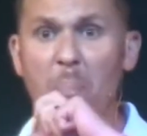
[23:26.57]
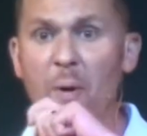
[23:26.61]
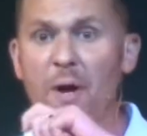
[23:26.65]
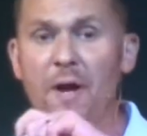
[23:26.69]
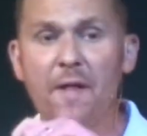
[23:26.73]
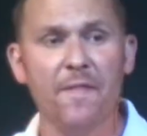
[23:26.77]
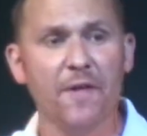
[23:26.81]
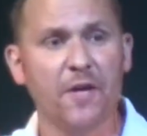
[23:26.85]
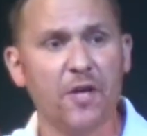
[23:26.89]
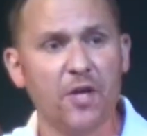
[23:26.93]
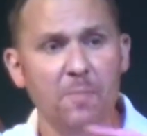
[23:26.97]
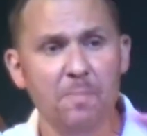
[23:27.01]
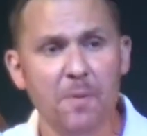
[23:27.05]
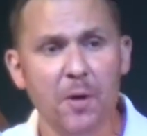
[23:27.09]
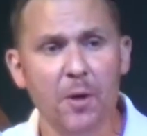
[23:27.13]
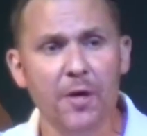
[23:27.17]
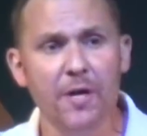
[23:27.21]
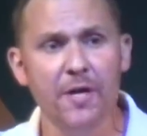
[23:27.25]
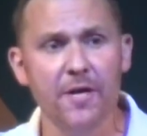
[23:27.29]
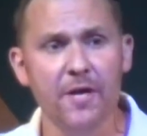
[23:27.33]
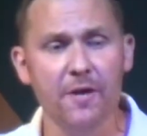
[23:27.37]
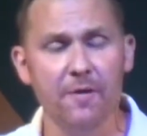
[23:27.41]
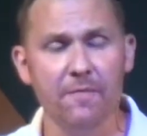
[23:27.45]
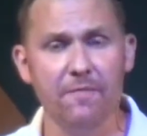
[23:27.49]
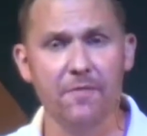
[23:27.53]
But in the
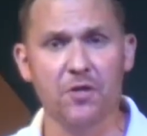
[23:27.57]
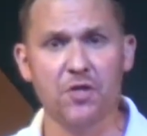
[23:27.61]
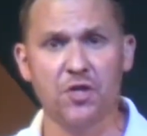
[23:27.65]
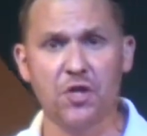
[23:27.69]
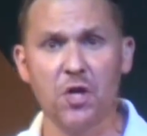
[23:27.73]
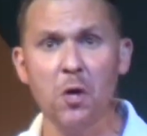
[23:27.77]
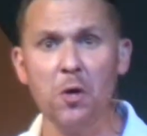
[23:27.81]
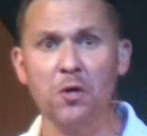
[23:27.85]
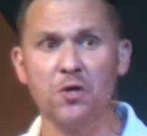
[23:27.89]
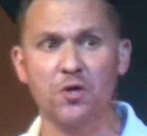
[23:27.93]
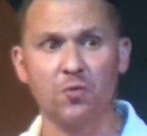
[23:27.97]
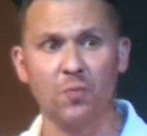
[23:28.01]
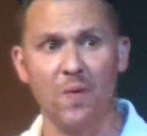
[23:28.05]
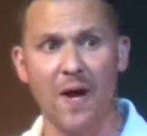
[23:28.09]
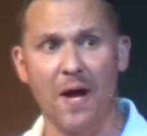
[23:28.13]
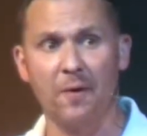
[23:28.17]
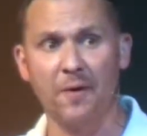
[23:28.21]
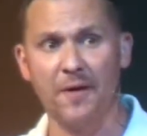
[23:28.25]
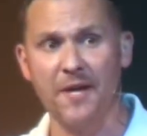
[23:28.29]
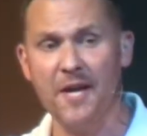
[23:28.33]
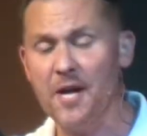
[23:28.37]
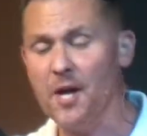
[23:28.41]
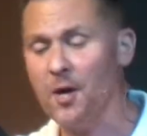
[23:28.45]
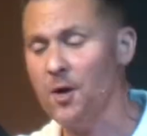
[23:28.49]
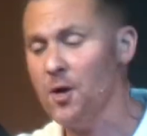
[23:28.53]
community of the church
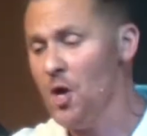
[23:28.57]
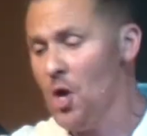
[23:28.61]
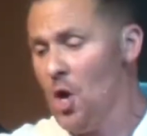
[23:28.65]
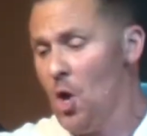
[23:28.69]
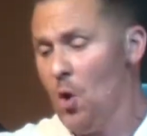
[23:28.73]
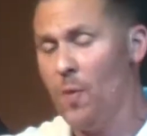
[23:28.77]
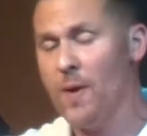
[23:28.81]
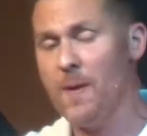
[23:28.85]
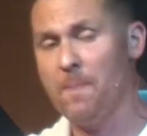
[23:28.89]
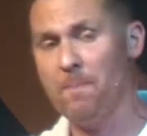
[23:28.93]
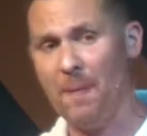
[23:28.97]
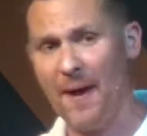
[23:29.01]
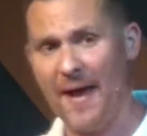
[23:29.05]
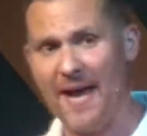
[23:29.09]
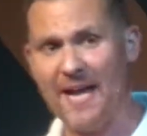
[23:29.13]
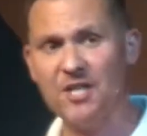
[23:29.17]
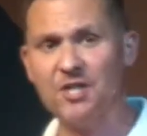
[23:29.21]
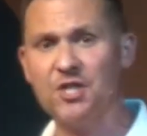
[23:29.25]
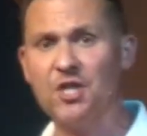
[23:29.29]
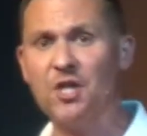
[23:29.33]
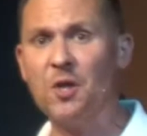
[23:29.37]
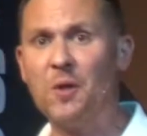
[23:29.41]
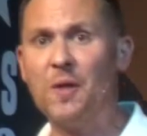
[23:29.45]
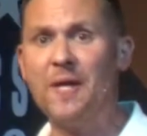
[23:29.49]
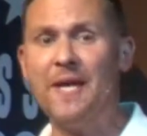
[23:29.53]
around here, we
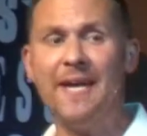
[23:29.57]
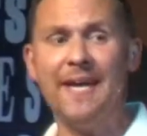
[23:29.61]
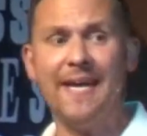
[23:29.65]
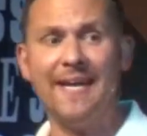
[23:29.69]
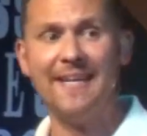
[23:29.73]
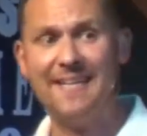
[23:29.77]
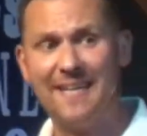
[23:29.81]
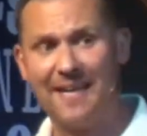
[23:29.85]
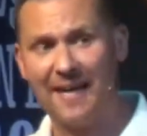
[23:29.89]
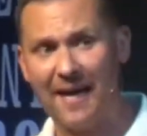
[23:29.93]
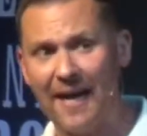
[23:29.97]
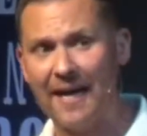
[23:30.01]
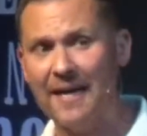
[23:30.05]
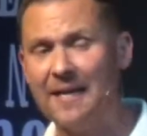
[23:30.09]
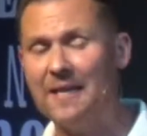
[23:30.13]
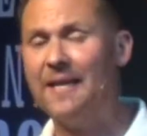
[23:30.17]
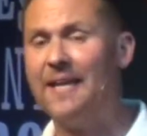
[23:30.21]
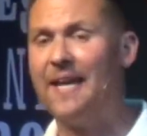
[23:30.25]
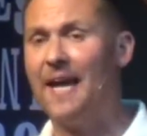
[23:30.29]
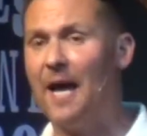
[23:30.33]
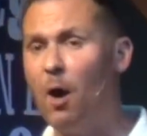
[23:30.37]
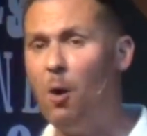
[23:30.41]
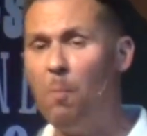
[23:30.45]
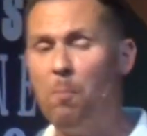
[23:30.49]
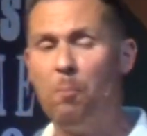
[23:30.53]
patiently and
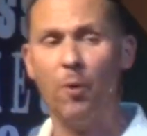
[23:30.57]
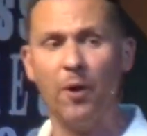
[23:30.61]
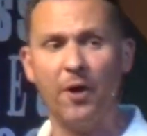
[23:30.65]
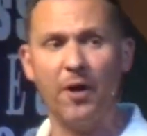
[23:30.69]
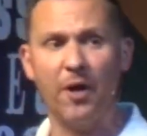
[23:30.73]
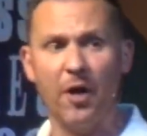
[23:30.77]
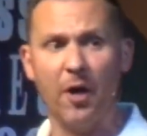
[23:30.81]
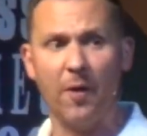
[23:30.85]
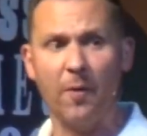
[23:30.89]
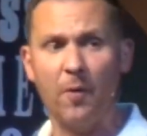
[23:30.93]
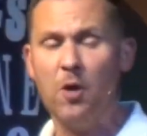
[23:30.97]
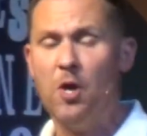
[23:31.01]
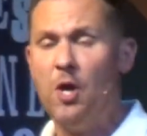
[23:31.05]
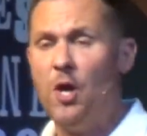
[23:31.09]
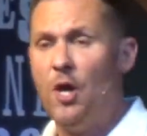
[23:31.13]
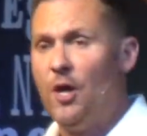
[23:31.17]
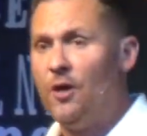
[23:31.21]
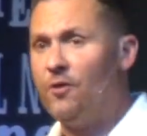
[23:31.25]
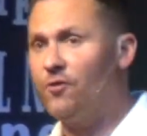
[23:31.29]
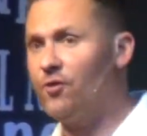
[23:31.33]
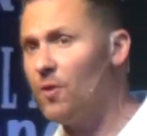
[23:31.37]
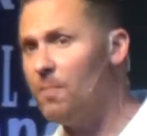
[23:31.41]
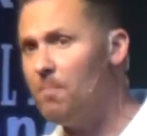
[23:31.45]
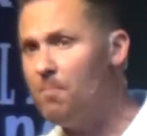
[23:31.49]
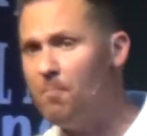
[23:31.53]
kindly help one another
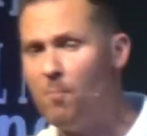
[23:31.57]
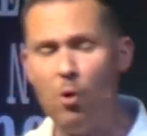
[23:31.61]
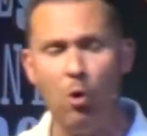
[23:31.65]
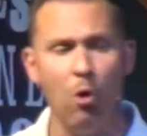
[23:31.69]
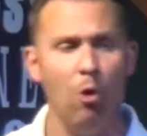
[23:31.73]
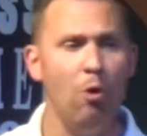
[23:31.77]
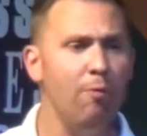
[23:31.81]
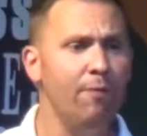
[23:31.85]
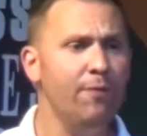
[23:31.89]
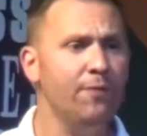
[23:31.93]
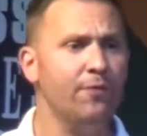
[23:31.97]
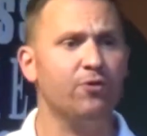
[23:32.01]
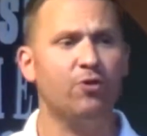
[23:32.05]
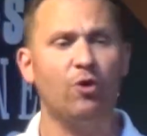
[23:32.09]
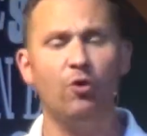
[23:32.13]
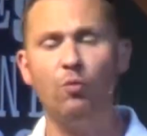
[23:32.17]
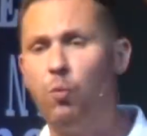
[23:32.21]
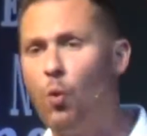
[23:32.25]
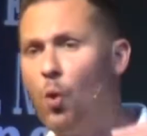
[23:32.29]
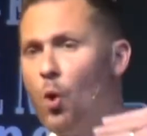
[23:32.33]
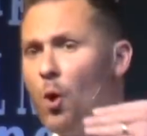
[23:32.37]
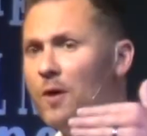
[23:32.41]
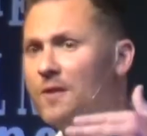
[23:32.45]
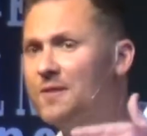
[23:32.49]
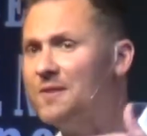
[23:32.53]
to move
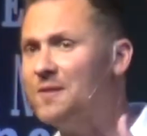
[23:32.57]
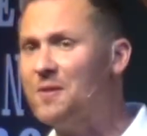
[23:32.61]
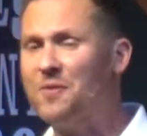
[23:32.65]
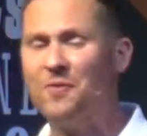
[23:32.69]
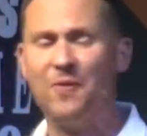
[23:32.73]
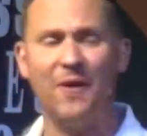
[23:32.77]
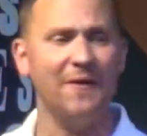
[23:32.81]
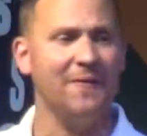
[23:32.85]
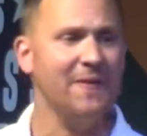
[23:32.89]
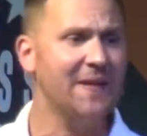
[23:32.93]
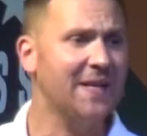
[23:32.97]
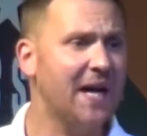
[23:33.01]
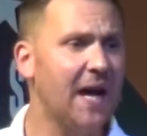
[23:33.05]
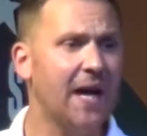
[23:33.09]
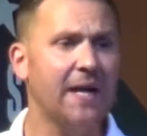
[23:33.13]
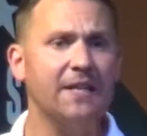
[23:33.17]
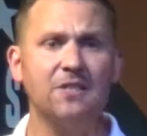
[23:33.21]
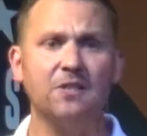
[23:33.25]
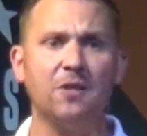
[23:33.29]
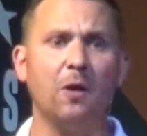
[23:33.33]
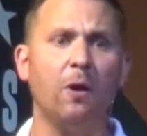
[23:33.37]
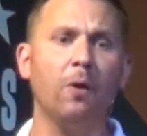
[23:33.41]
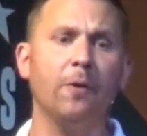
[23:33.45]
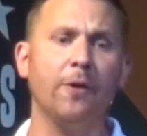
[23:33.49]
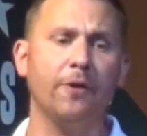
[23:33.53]
towards the thing that God
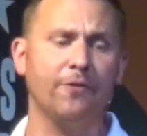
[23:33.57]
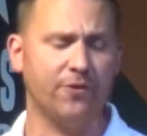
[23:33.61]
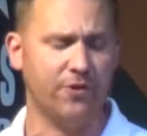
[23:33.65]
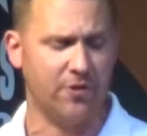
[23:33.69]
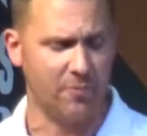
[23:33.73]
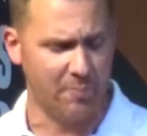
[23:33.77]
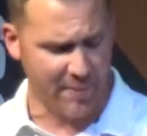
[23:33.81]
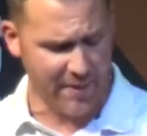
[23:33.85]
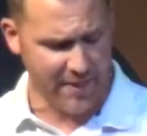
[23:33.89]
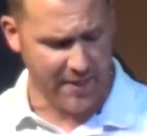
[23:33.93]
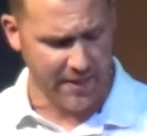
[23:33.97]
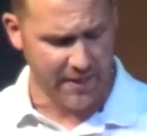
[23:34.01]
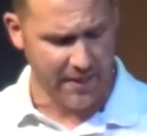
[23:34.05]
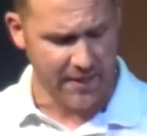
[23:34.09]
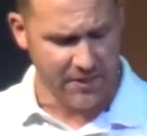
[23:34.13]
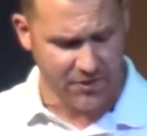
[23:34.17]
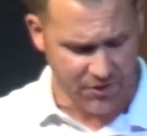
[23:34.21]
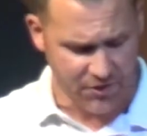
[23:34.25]
has called us to be